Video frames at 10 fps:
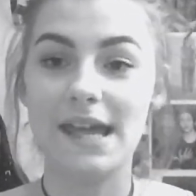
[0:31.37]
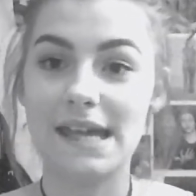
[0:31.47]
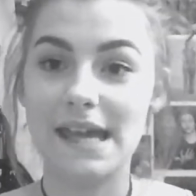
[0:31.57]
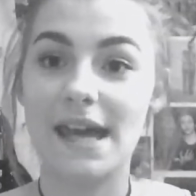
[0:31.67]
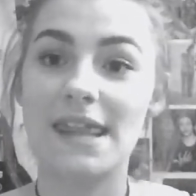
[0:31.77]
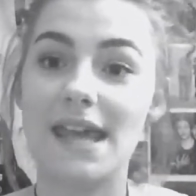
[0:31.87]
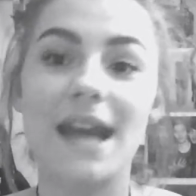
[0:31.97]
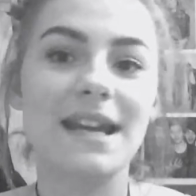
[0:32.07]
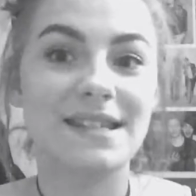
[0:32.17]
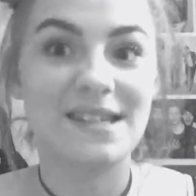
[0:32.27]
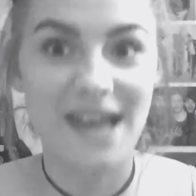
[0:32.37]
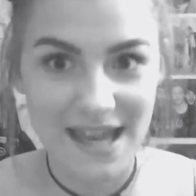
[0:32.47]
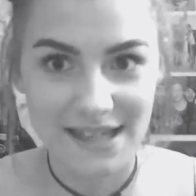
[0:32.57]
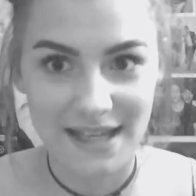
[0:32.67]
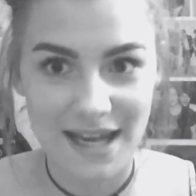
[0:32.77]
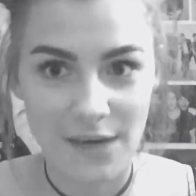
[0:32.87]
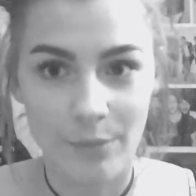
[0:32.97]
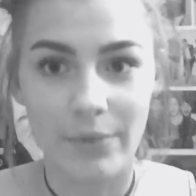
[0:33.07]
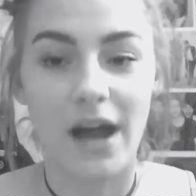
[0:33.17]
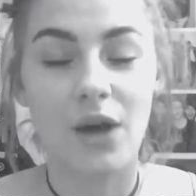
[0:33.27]
and that is 18
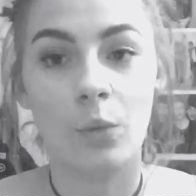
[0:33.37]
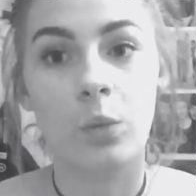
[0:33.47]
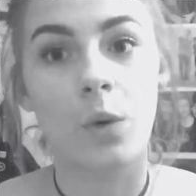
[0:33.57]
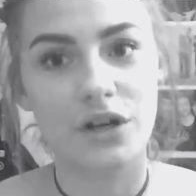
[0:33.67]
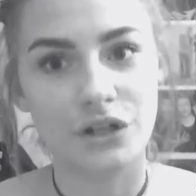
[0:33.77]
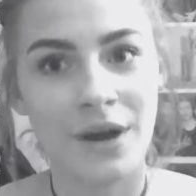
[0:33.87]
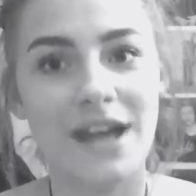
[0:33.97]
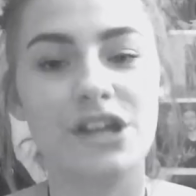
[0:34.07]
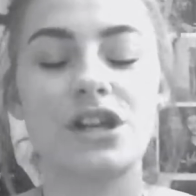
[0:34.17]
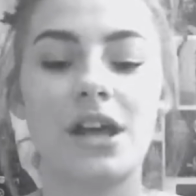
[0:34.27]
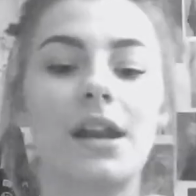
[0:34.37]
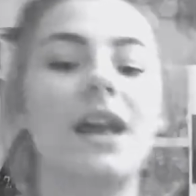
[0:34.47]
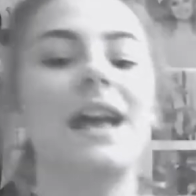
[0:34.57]
by One Direction.